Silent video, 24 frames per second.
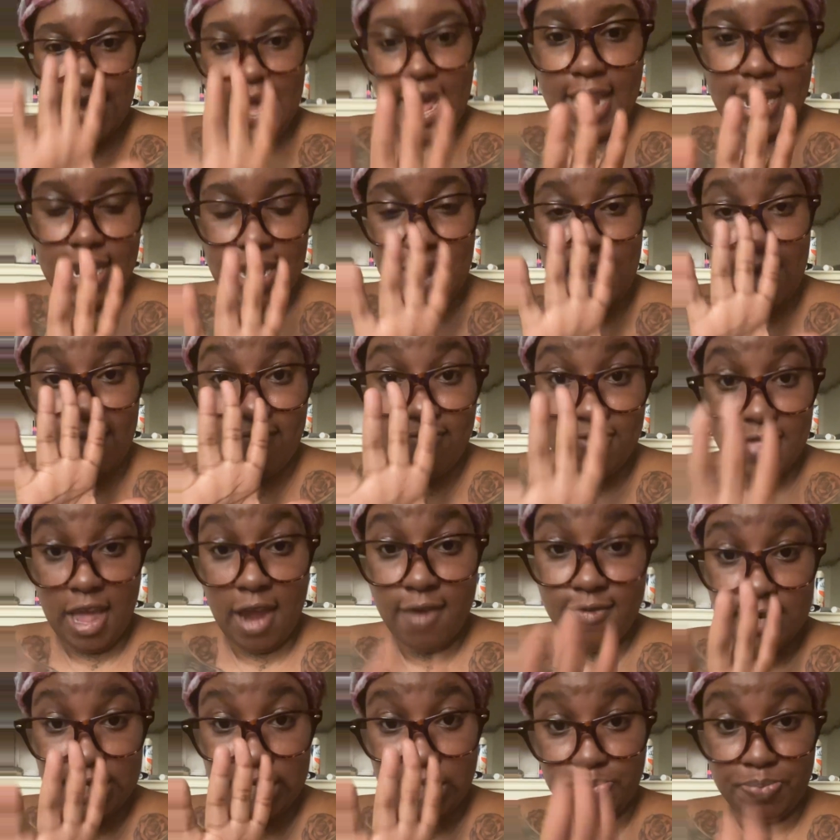And then I've
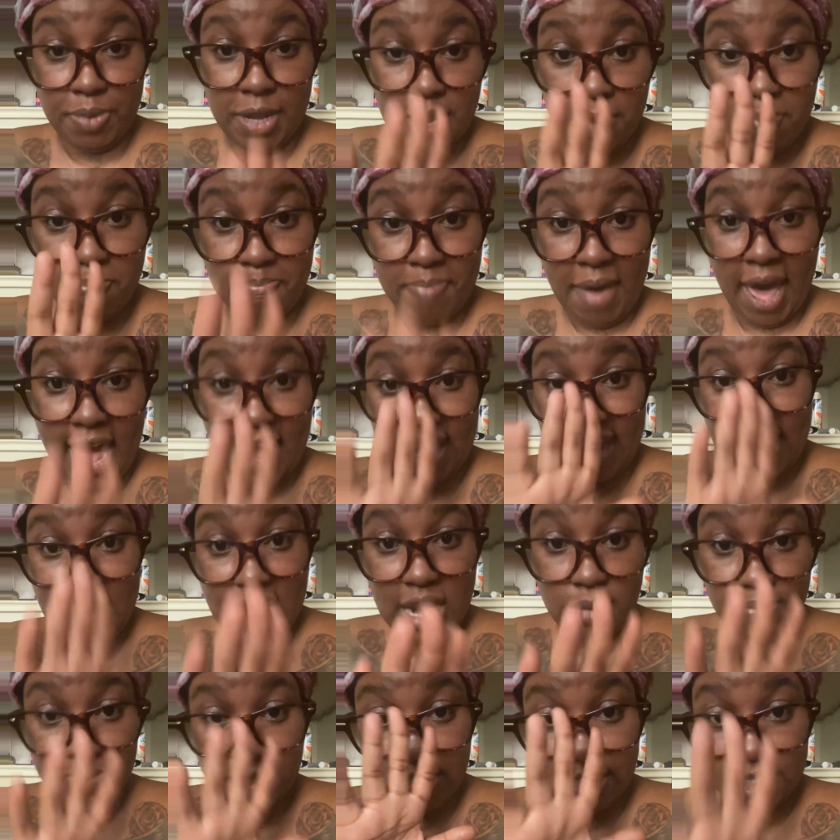never spent back and
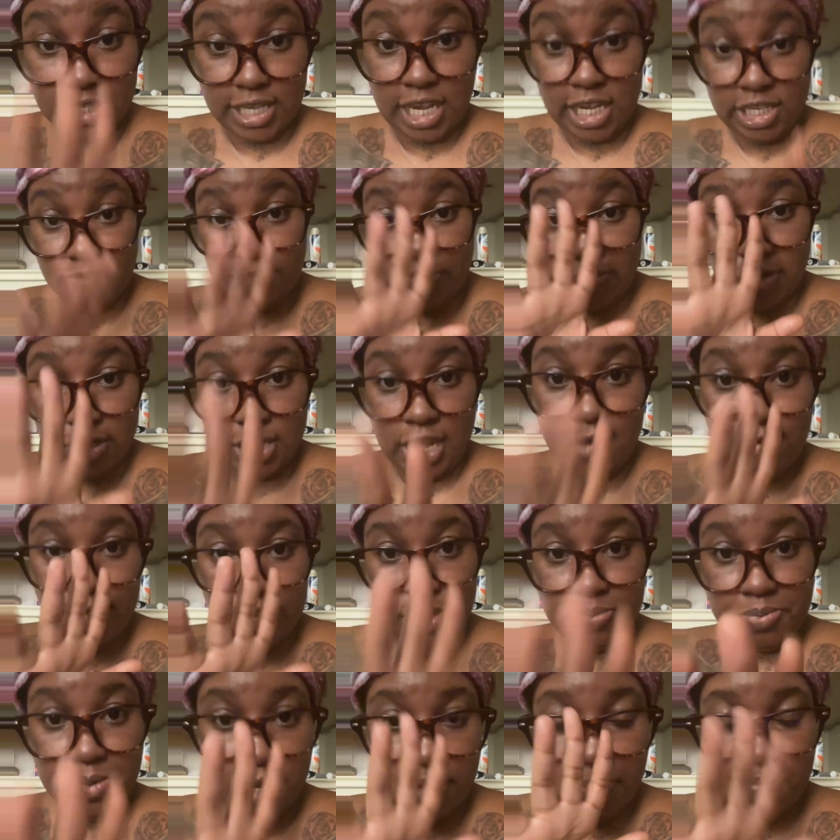I'm successful, never
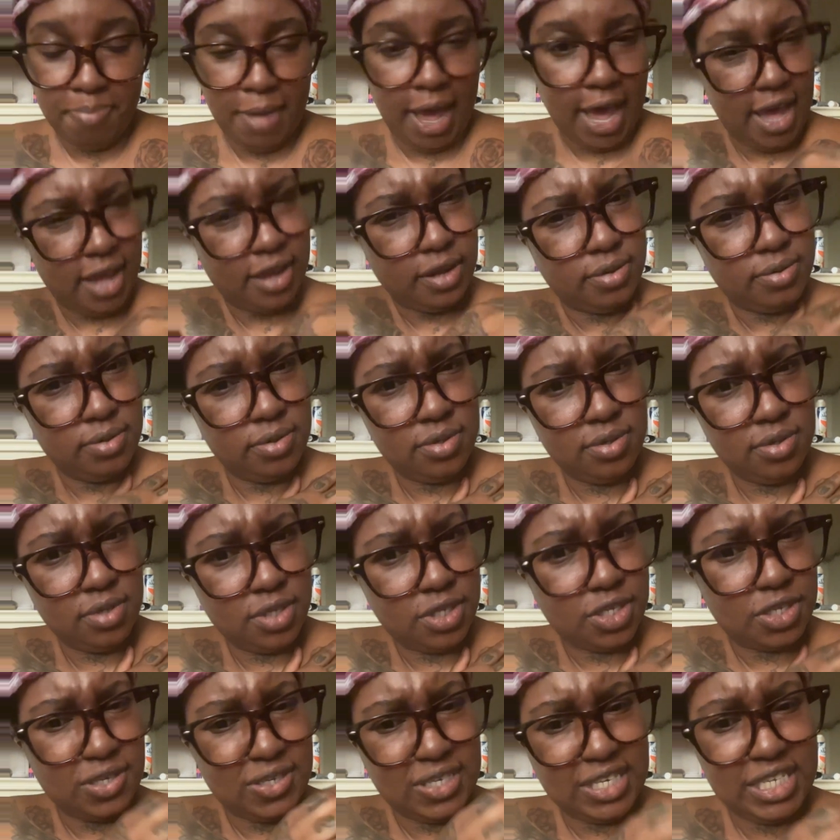spent back.
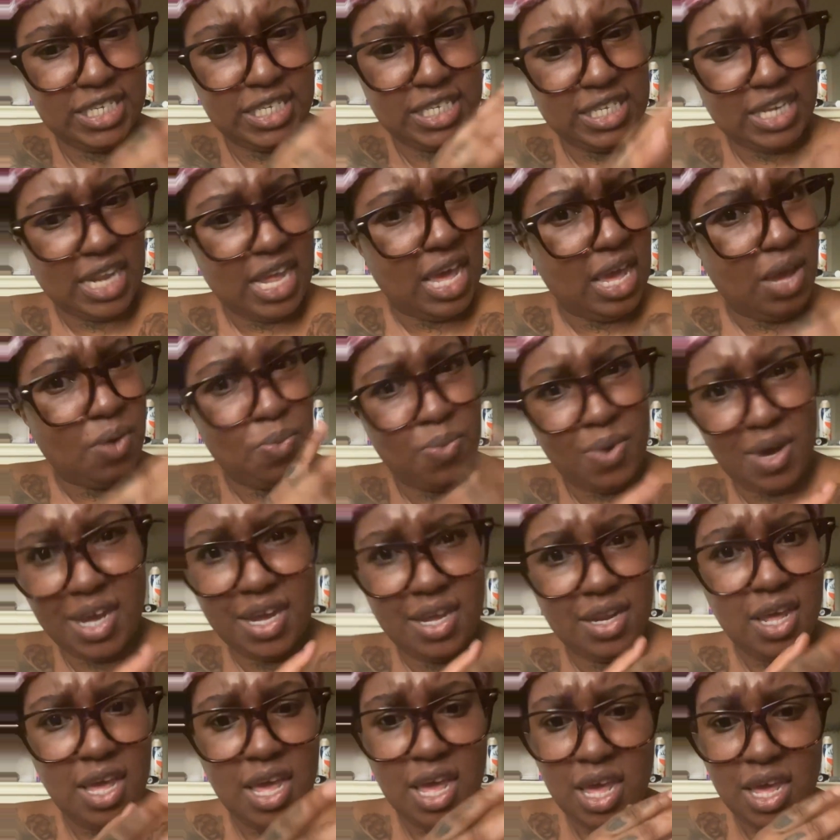So it's like,
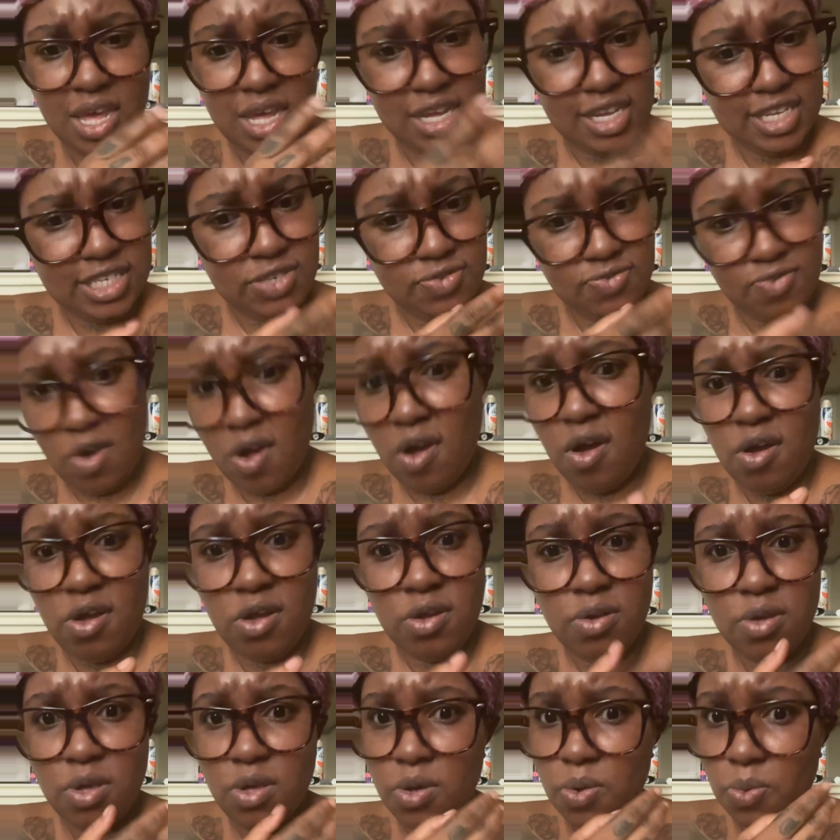what is
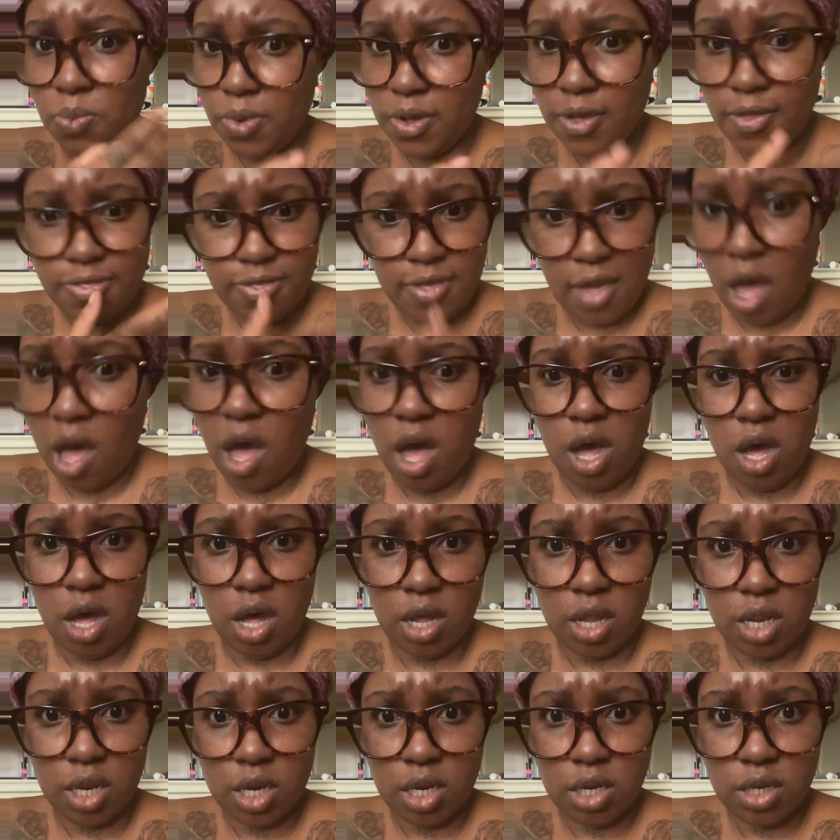wrong with
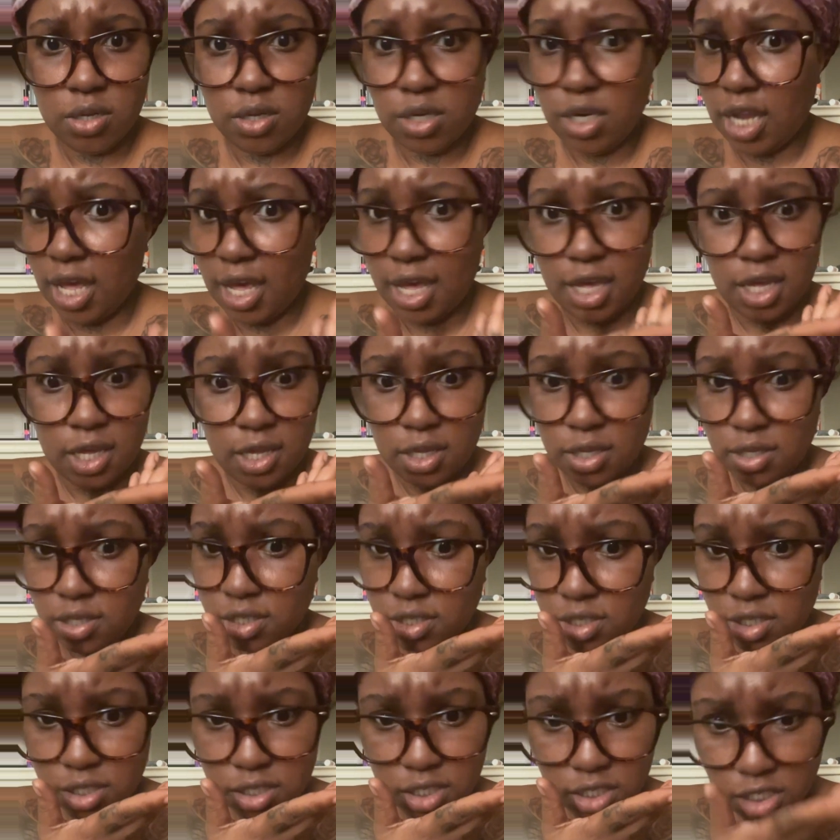y'all? Like,
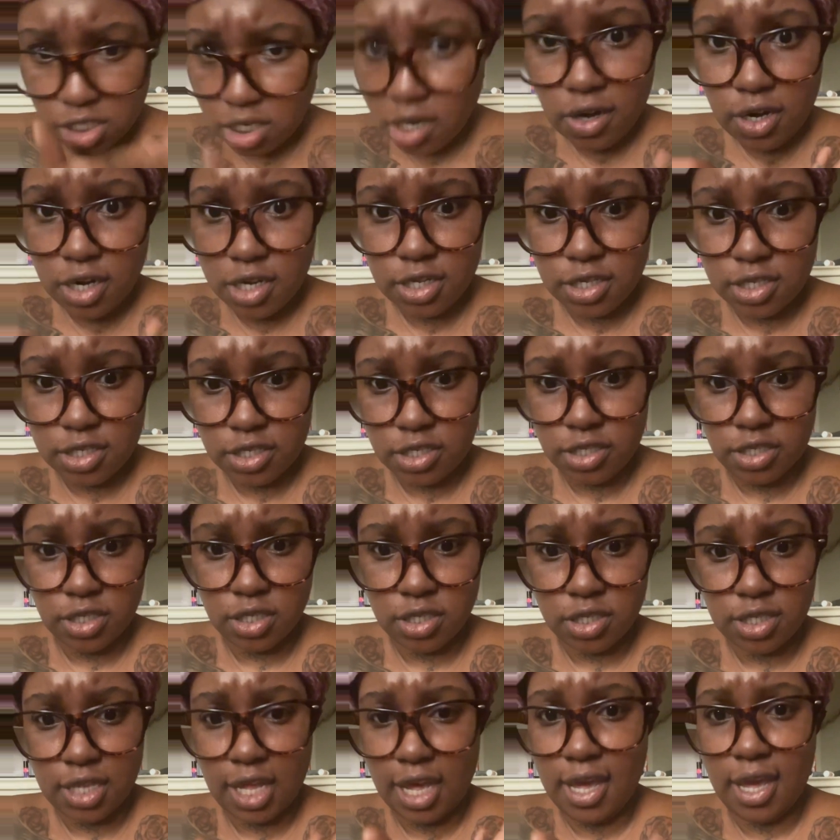
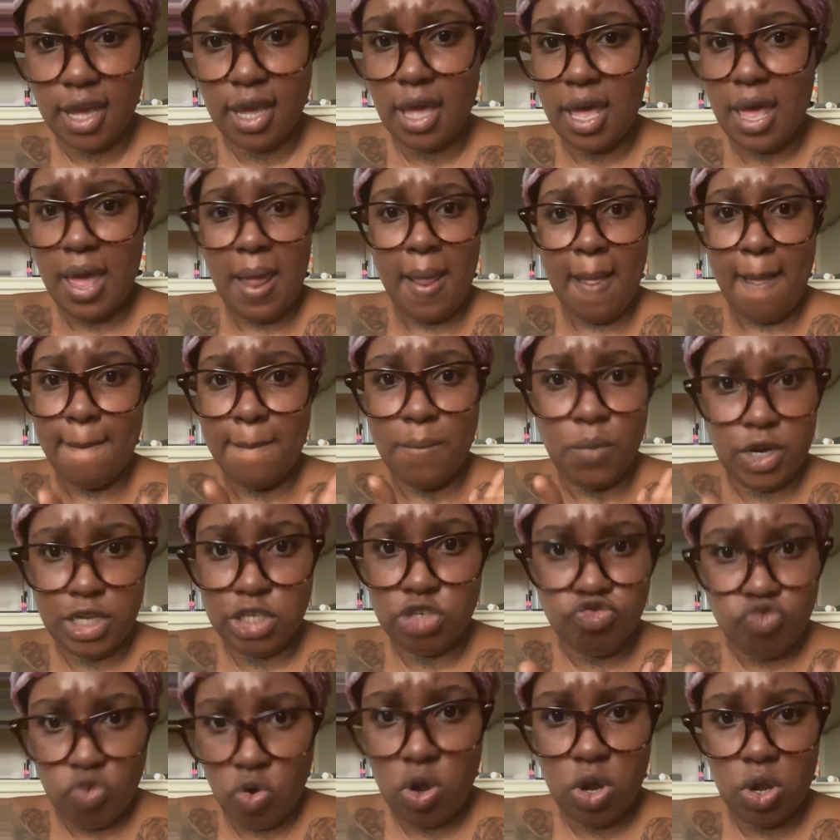seriously, like, what
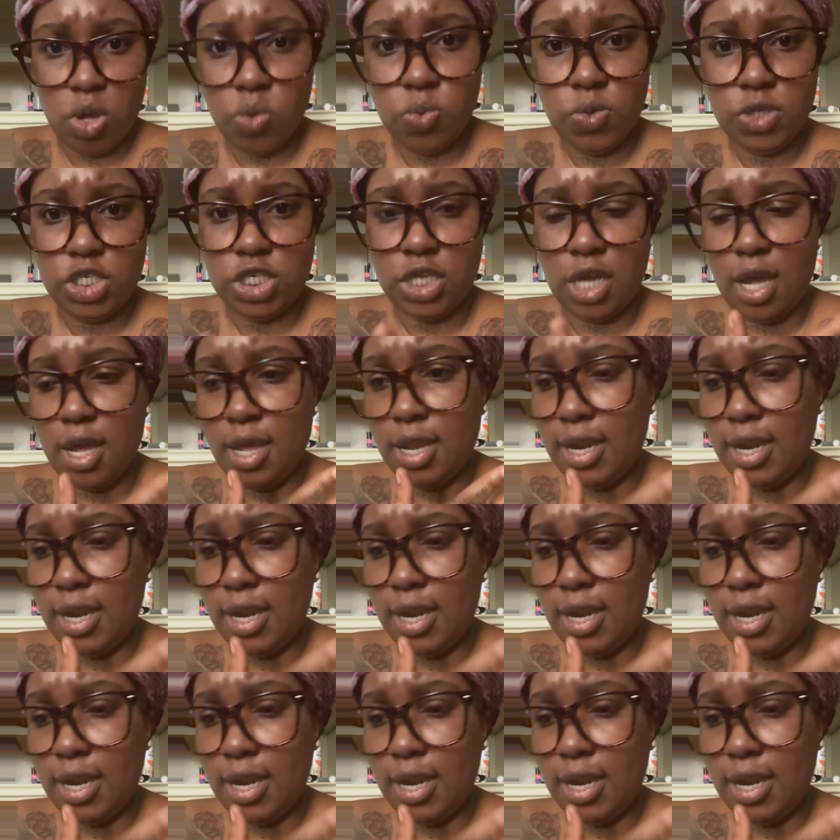is wrong with y'all?